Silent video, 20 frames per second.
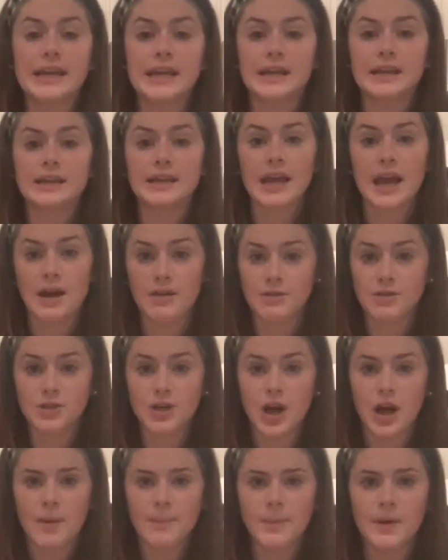
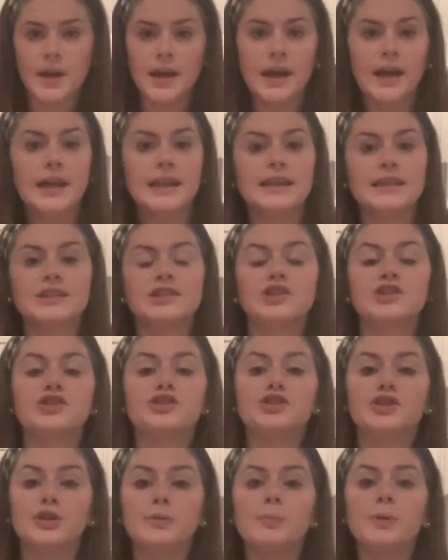countertop. This
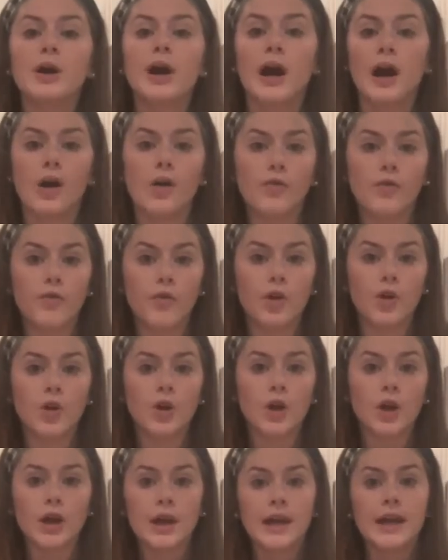is super
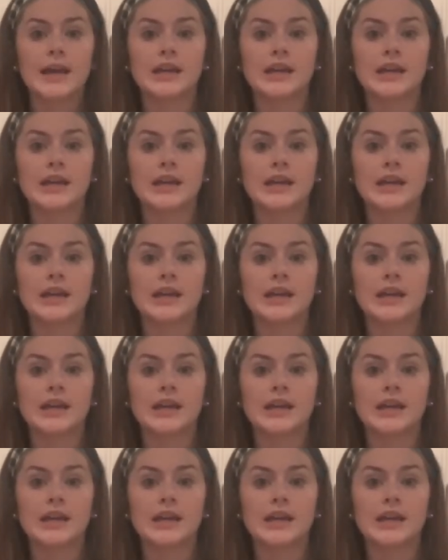helpful,